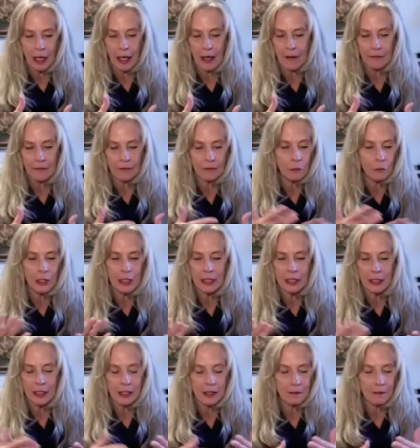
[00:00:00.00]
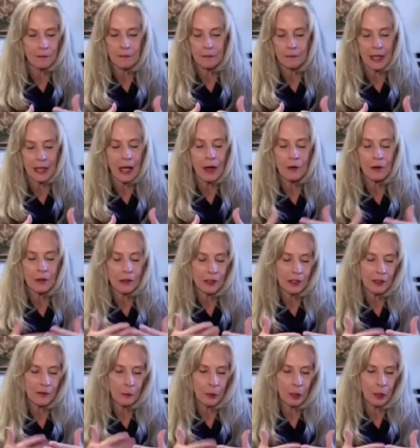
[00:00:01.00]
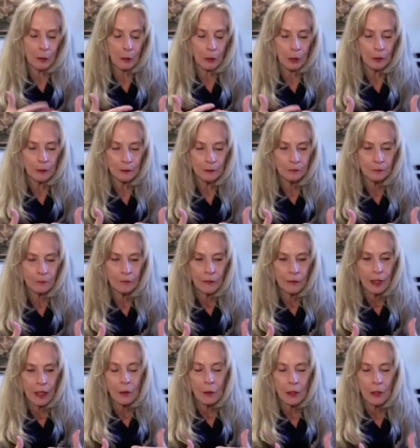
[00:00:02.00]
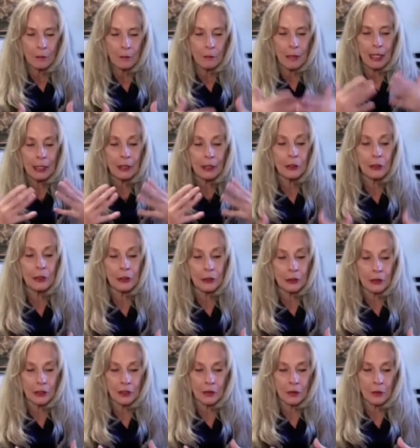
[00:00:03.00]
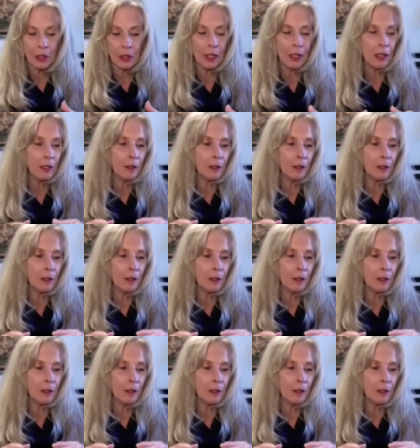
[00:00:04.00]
I've witnessed thousands of people with barriers,